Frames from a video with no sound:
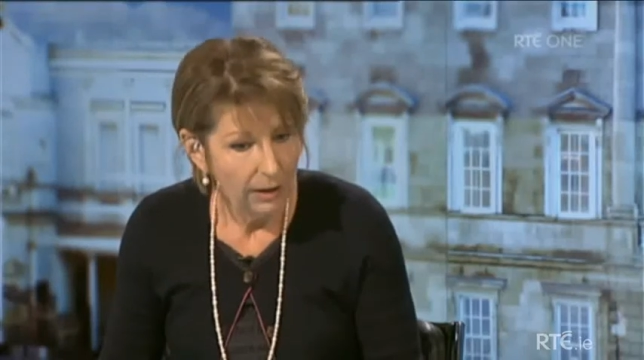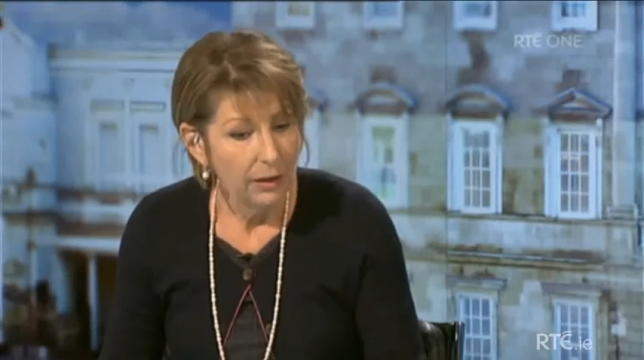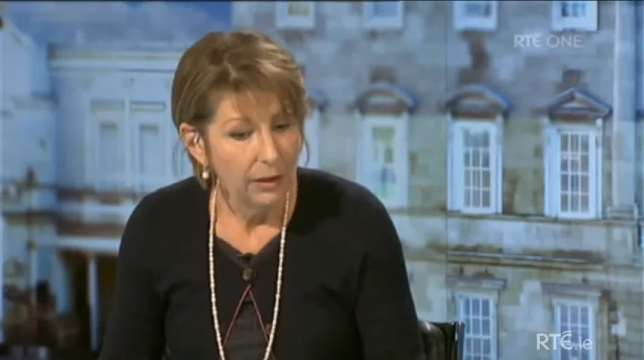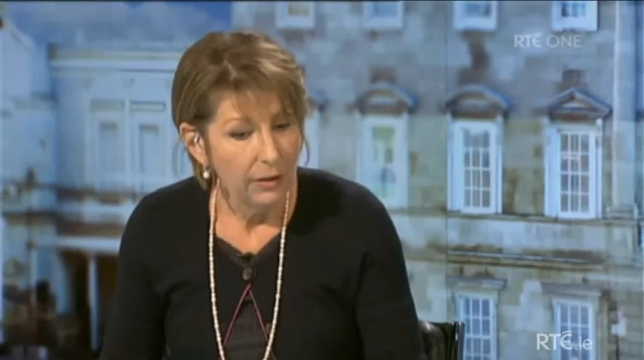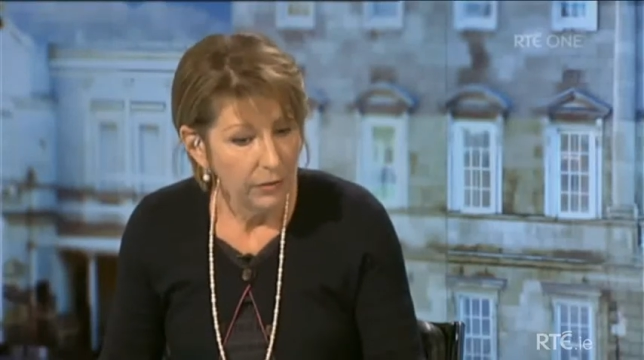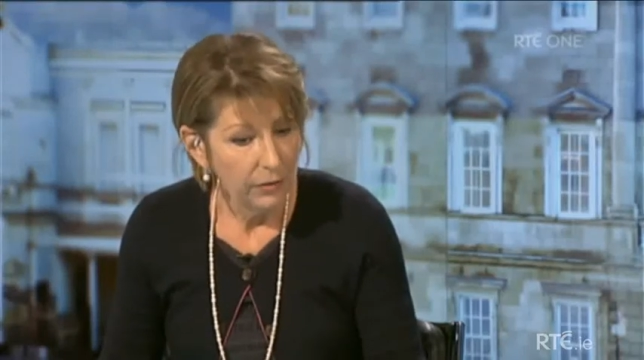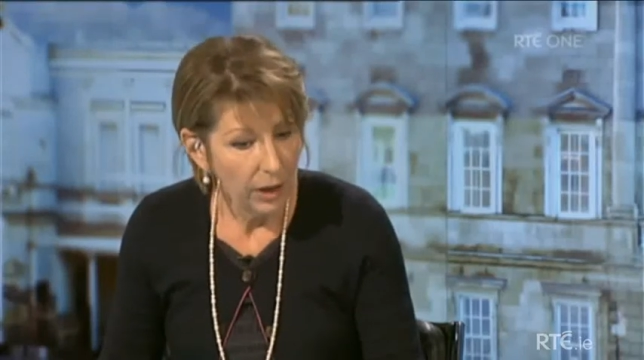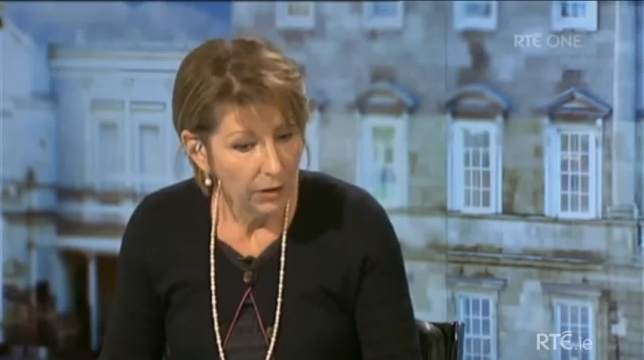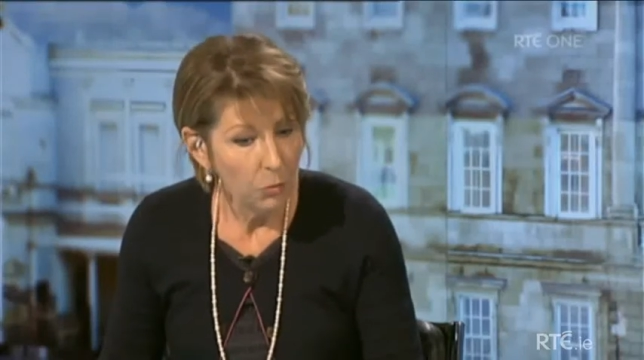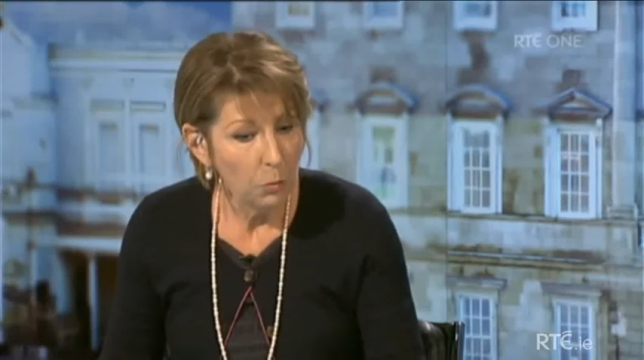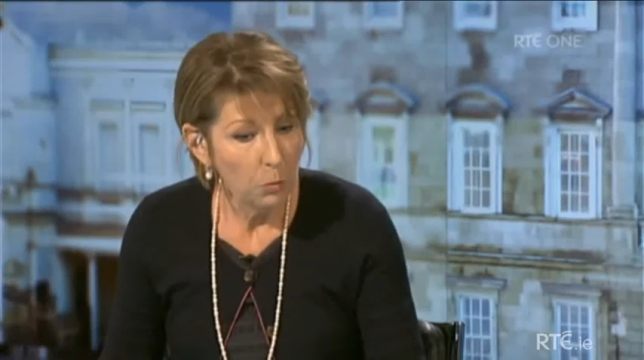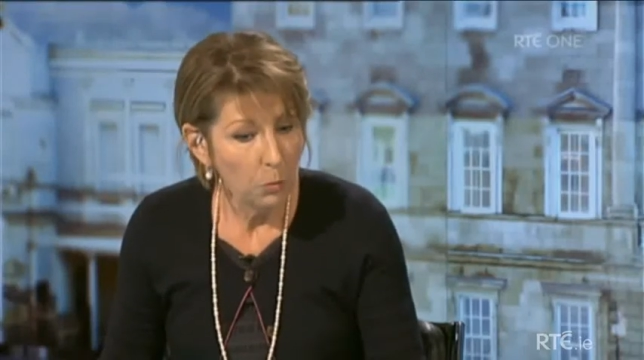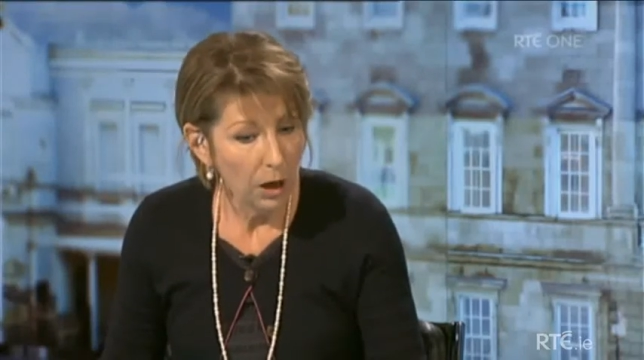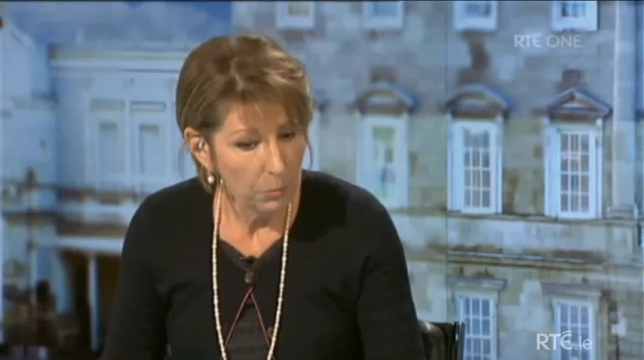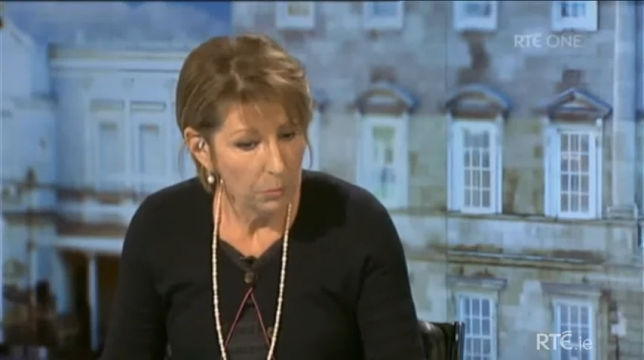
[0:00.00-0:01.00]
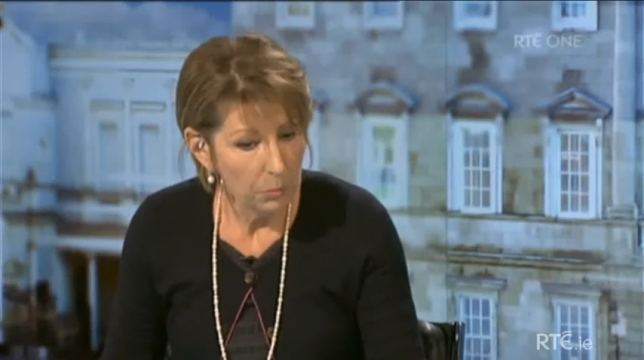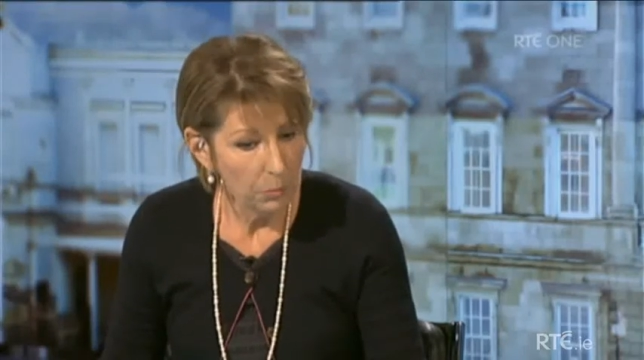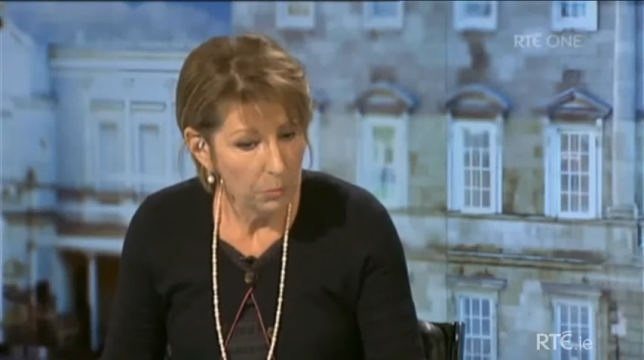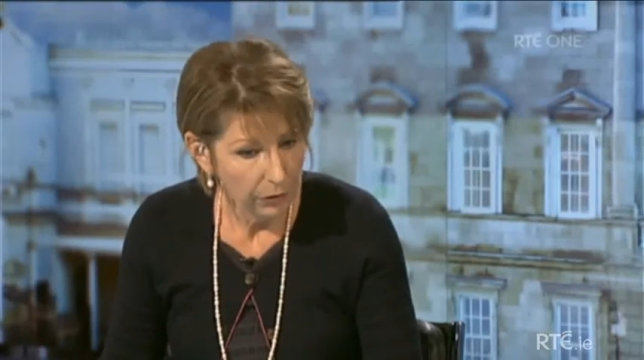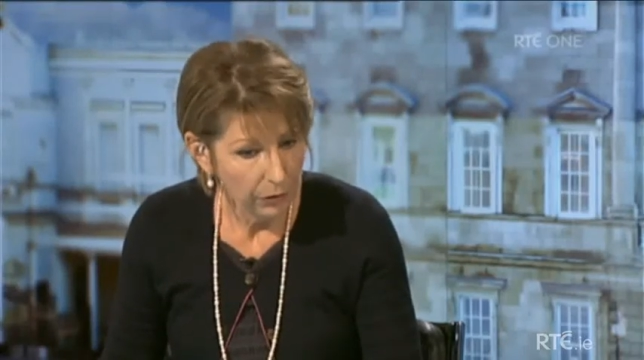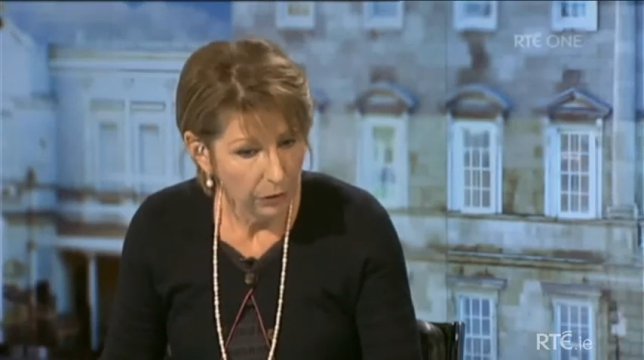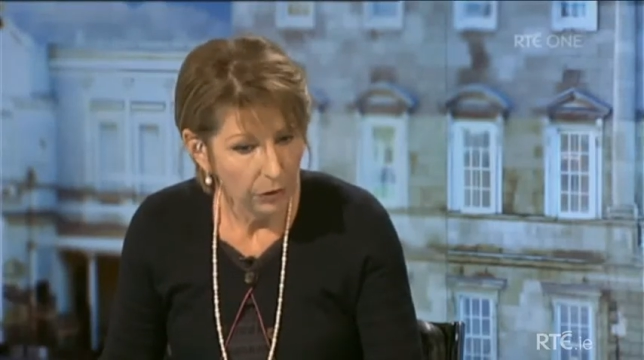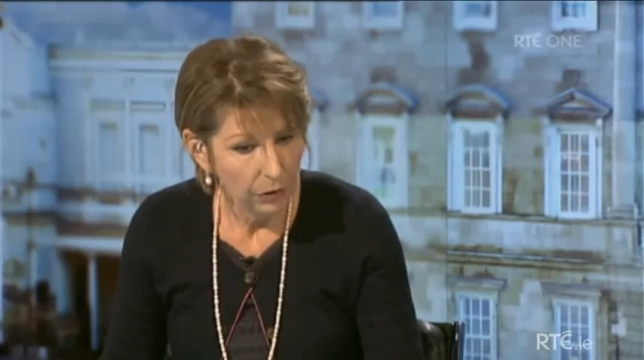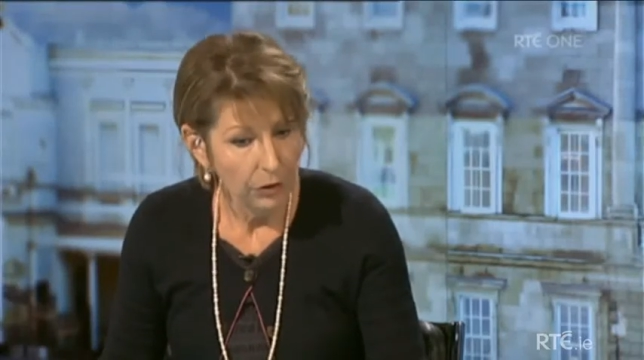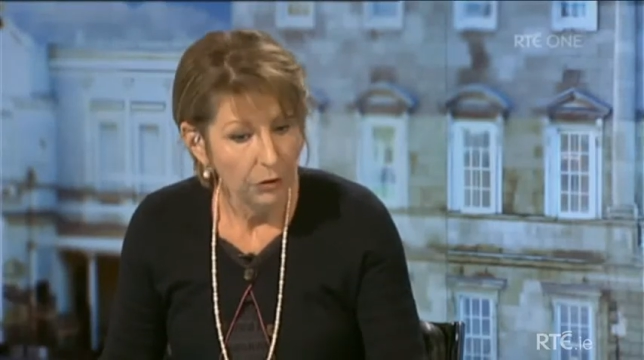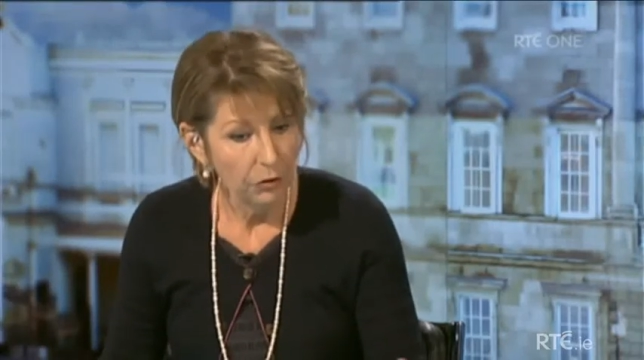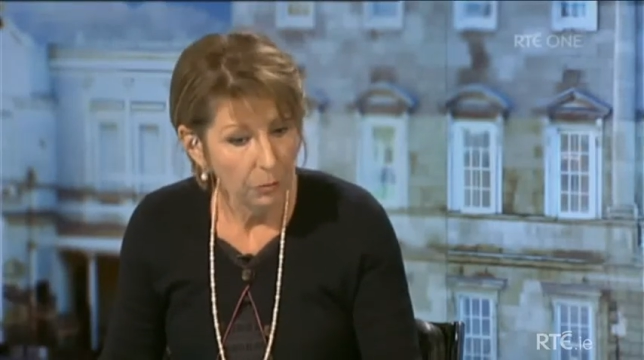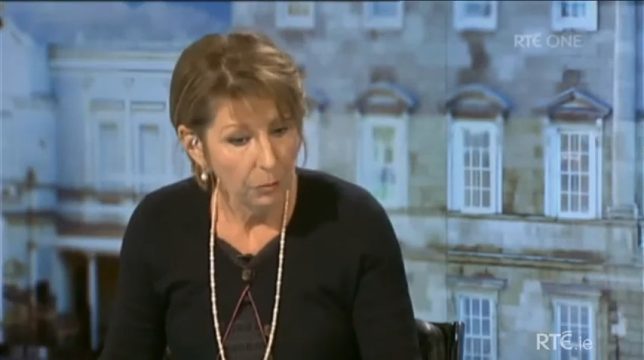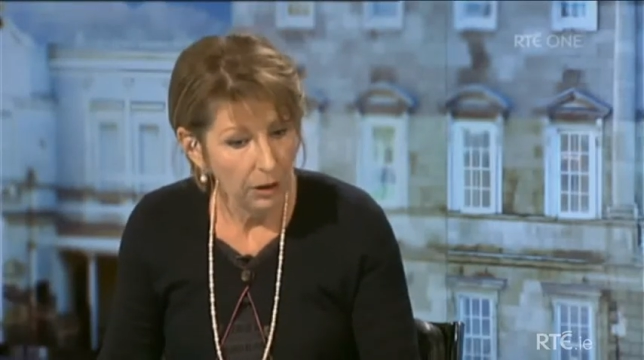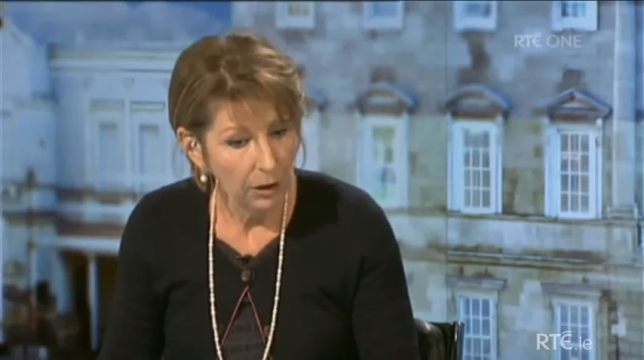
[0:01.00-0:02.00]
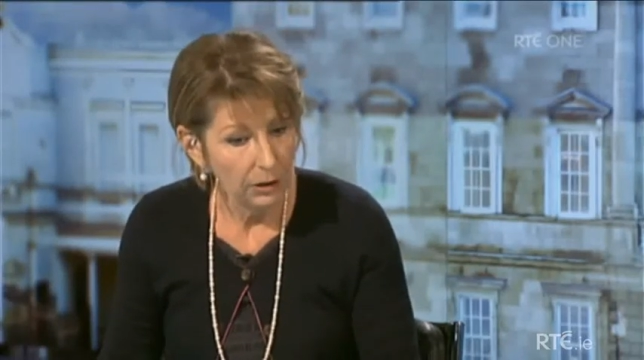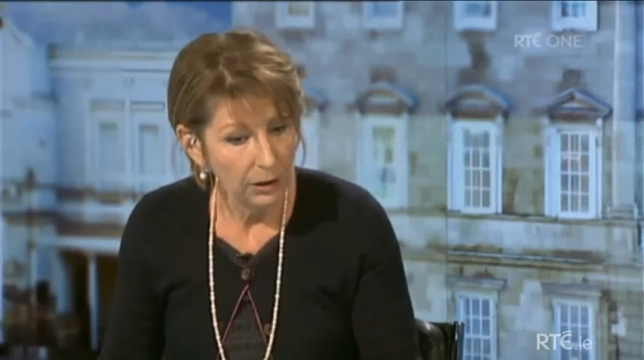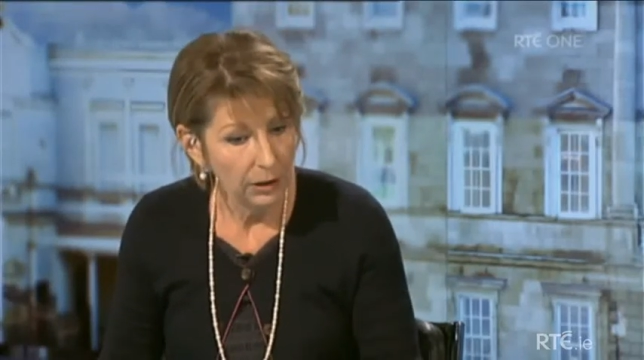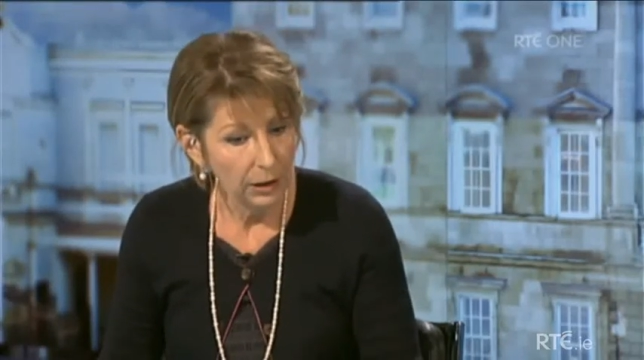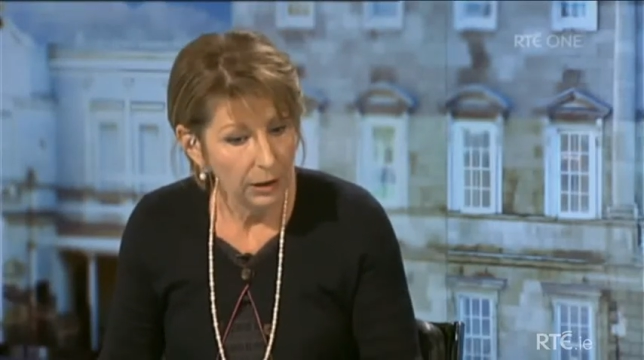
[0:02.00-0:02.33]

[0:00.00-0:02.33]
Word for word: send Brian Purcell to Martin